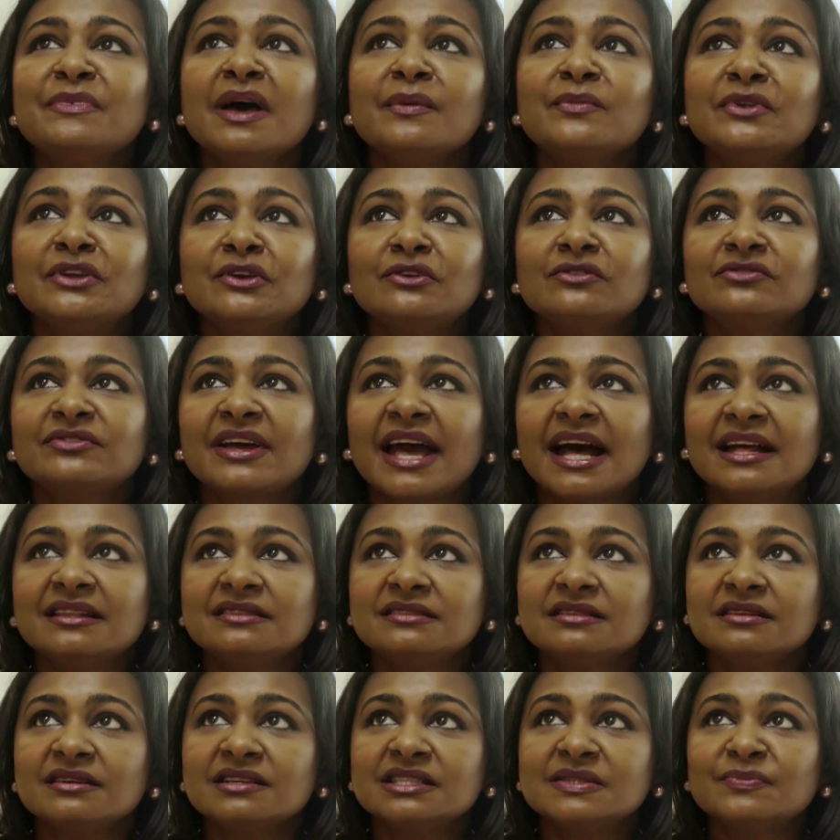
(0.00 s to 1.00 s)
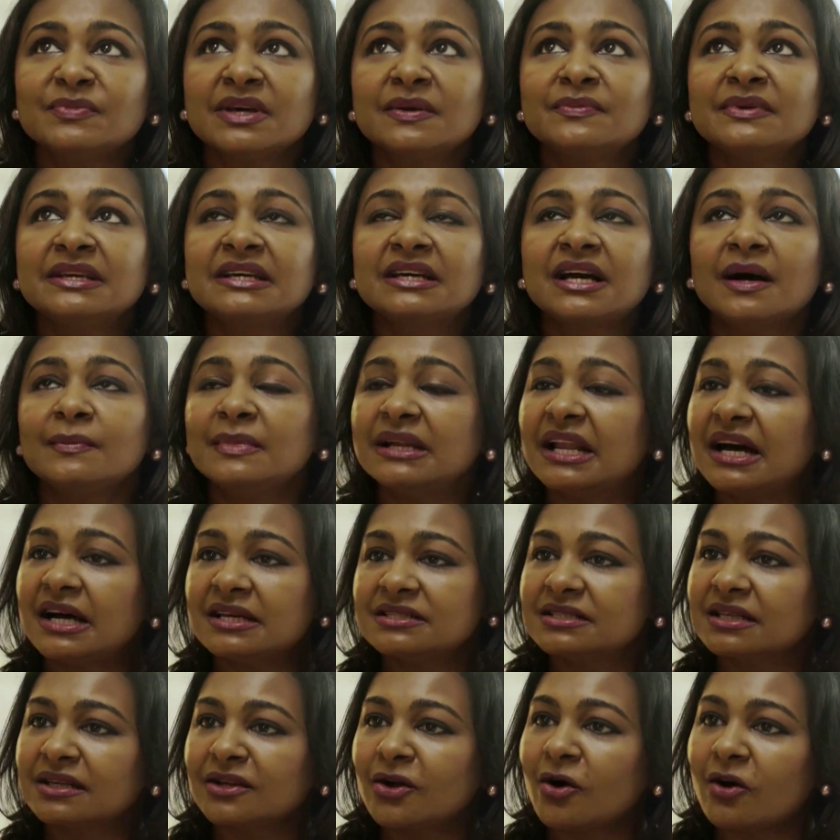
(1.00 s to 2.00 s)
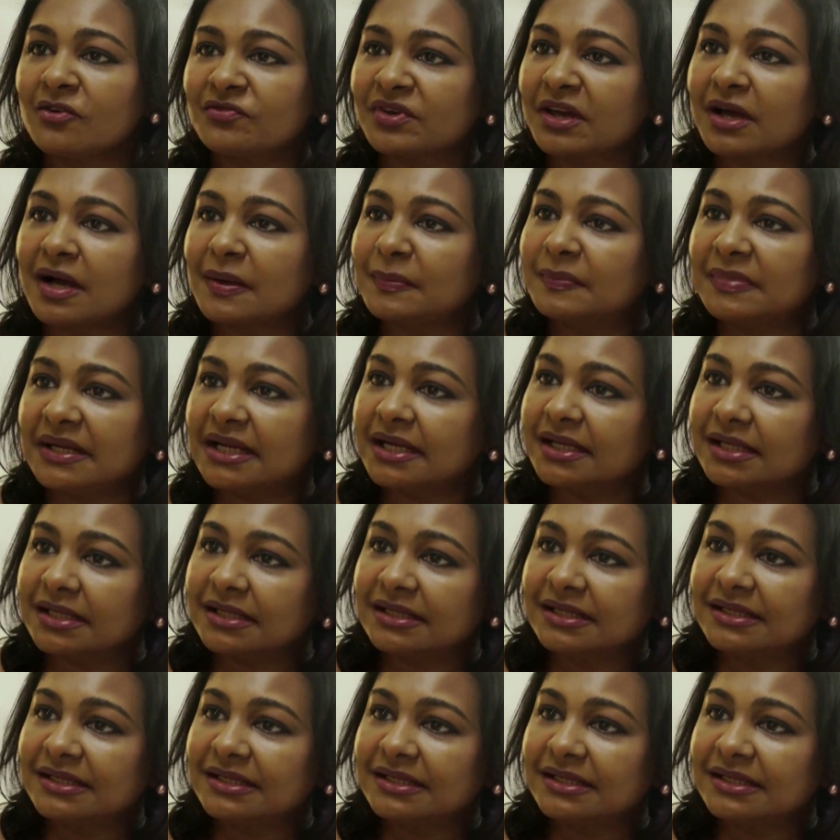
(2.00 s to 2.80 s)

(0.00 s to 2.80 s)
memory of cancer is maybe Kamal Hassan coughing up blood.